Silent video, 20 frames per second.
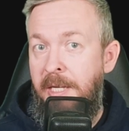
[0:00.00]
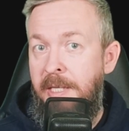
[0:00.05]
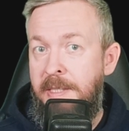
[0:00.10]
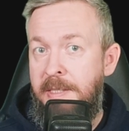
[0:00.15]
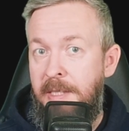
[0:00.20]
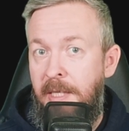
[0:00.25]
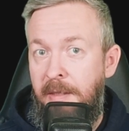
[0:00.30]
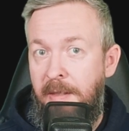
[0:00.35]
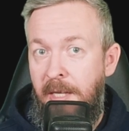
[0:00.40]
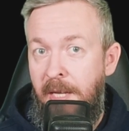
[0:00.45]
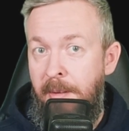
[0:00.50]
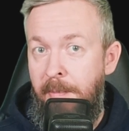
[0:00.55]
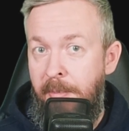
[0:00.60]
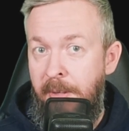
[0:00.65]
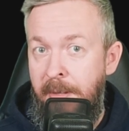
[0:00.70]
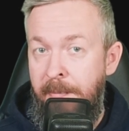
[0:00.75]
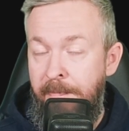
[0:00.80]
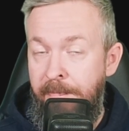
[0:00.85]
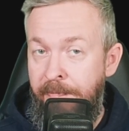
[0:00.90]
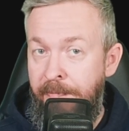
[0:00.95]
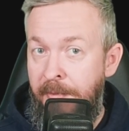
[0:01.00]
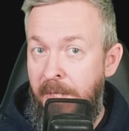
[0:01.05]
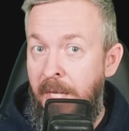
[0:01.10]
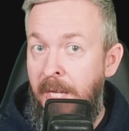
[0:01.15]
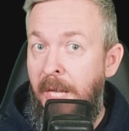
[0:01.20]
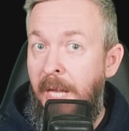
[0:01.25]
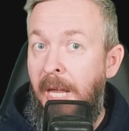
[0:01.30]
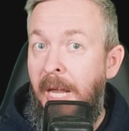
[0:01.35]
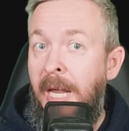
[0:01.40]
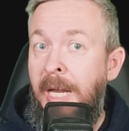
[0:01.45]
and inside Emby,
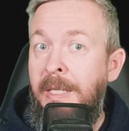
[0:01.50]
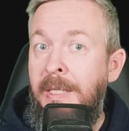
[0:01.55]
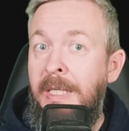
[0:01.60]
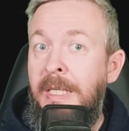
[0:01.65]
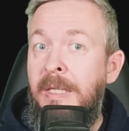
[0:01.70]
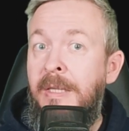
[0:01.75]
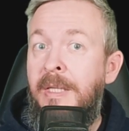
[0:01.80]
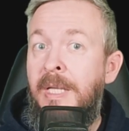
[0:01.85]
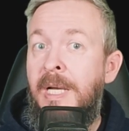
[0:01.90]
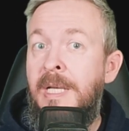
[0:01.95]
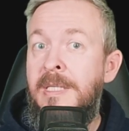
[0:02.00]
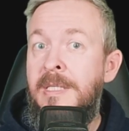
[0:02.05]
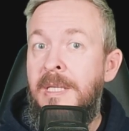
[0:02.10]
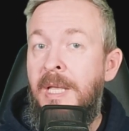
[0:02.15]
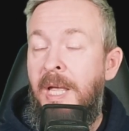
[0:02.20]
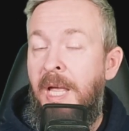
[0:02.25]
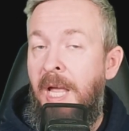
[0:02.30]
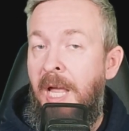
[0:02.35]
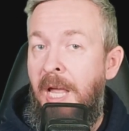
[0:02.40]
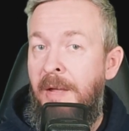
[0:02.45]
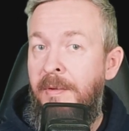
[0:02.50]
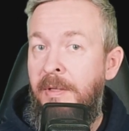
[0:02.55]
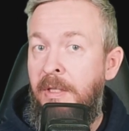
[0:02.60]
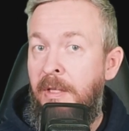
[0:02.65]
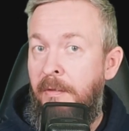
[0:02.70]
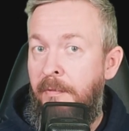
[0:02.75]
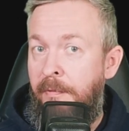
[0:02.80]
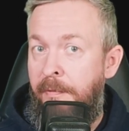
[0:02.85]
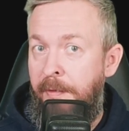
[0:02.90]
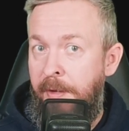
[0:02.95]
and it does have
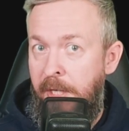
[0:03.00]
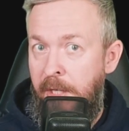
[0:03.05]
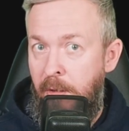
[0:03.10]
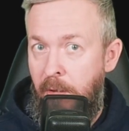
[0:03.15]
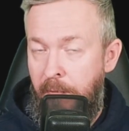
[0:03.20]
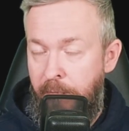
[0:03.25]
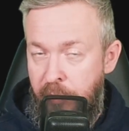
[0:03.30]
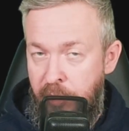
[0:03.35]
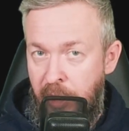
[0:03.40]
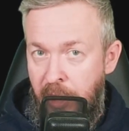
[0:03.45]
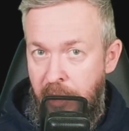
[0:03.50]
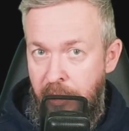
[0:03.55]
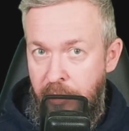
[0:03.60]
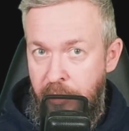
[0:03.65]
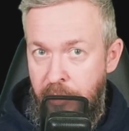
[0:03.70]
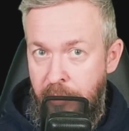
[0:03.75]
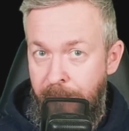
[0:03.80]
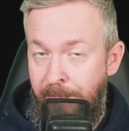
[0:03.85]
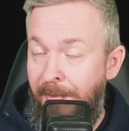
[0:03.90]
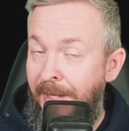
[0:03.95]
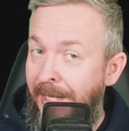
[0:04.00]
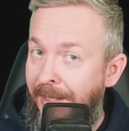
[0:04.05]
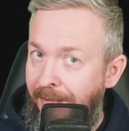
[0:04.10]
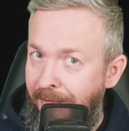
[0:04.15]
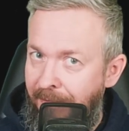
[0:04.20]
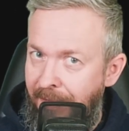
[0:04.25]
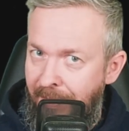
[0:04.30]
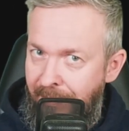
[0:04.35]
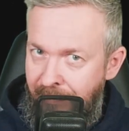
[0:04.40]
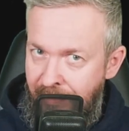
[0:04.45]
it free of charge.
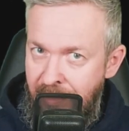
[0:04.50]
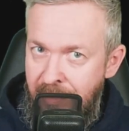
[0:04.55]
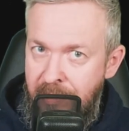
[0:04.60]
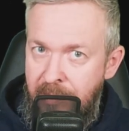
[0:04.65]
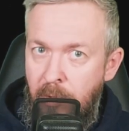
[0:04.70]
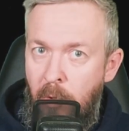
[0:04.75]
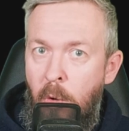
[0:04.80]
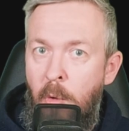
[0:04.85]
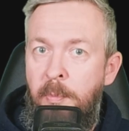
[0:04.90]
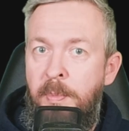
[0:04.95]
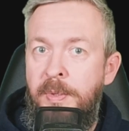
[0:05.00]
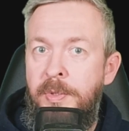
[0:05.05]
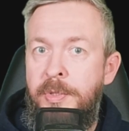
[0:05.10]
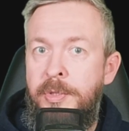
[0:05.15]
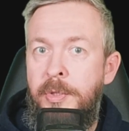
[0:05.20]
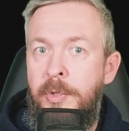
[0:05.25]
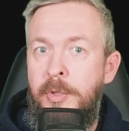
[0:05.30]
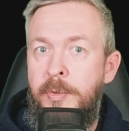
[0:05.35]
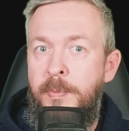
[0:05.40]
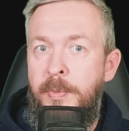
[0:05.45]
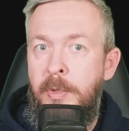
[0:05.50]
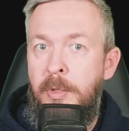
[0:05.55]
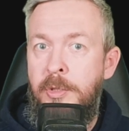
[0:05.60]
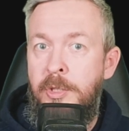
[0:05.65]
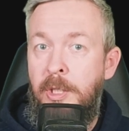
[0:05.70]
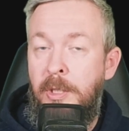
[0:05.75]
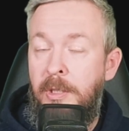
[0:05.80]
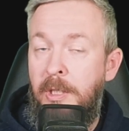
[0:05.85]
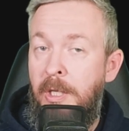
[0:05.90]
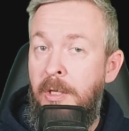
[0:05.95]
That is open source
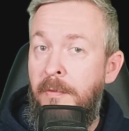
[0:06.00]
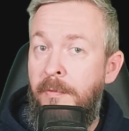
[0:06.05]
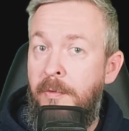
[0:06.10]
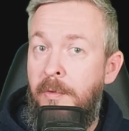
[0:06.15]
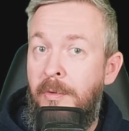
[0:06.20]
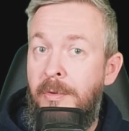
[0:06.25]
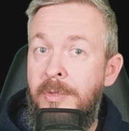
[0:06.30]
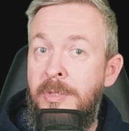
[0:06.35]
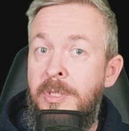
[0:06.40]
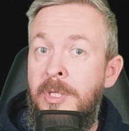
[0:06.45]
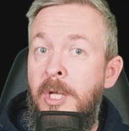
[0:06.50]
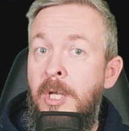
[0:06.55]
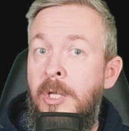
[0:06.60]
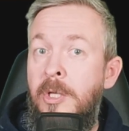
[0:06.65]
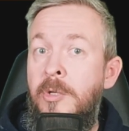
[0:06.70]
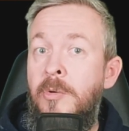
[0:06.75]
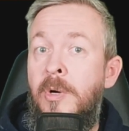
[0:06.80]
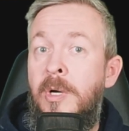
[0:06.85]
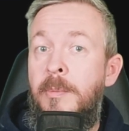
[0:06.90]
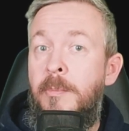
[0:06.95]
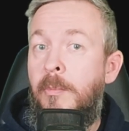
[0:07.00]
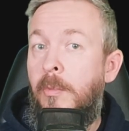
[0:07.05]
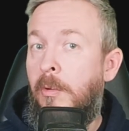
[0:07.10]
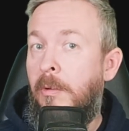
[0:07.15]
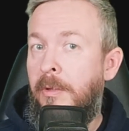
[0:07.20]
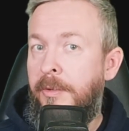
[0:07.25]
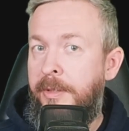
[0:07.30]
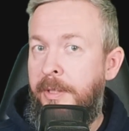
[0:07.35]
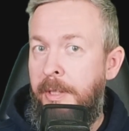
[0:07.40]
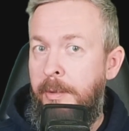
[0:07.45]
project, and of course you are
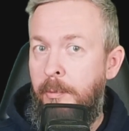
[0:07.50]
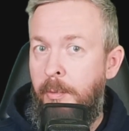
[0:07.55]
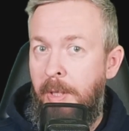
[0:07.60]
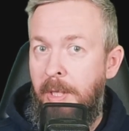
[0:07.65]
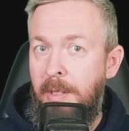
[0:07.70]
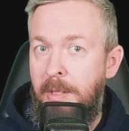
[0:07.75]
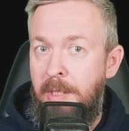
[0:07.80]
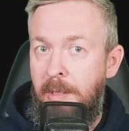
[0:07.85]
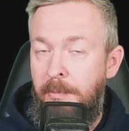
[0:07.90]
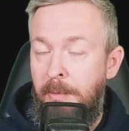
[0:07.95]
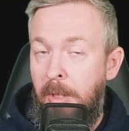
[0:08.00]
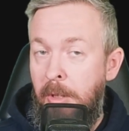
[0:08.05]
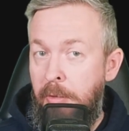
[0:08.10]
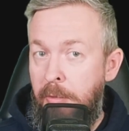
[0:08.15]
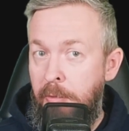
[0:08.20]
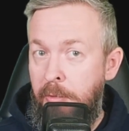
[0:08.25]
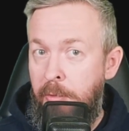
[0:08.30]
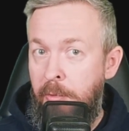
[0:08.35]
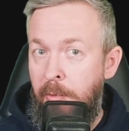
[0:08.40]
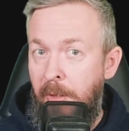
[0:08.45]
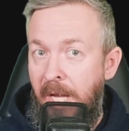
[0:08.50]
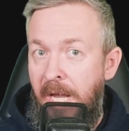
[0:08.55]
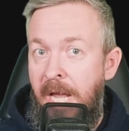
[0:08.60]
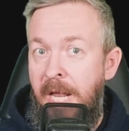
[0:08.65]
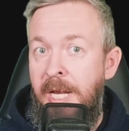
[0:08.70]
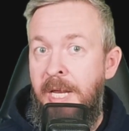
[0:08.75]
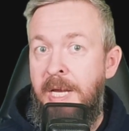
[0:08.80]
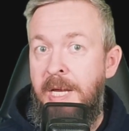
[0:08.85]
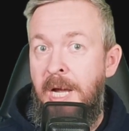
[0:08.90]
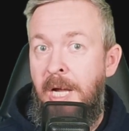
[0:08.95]
more than welcome to do
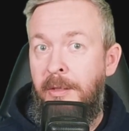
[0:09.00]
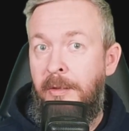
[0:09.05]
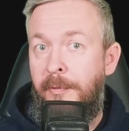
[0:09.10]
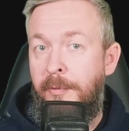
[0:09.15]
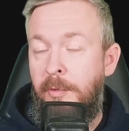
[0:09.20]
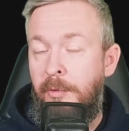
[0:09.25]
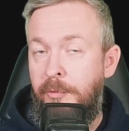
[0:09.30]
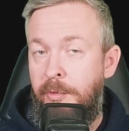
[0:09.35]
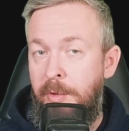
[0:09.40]
any kind of